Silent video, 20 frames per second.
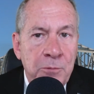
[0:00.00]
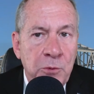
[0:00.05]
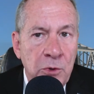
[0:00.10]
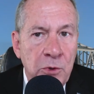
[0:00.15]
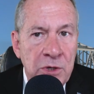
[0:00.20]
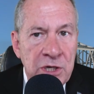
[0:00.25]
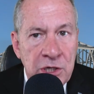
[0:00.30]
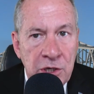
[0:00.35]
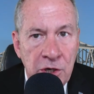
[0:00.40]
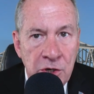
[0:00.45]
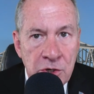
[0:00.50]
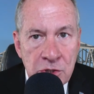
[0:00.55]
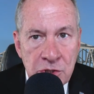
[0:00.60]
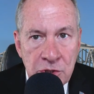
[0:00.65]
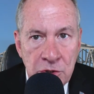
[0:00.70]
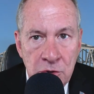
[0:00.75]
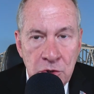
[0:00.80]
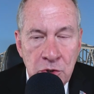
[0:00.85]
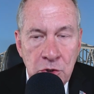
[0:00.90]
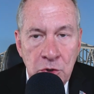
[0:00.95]
a
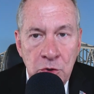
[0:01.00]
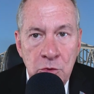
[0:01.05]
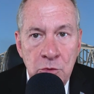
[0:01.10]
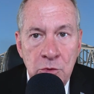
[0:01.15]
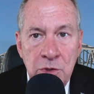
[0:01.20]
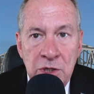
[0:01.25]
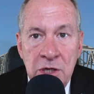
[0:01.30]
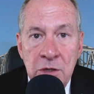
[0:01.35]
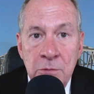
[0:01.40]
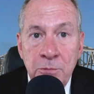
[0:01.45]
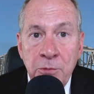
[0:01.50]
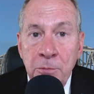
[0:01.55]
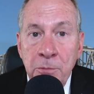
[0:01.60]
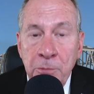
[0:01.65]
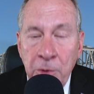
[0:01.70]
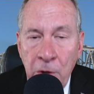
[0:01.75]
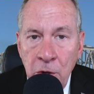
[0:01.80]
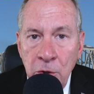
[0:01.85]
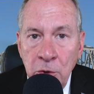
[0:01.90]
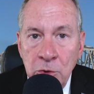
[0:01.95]
precursor to the
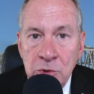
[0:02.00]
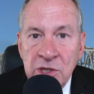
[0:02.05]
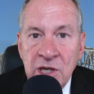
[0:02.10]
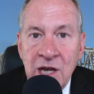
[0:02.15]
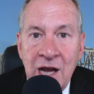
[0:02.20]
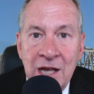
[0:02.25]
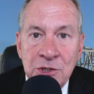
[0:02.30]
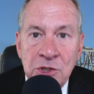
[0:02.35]
proposed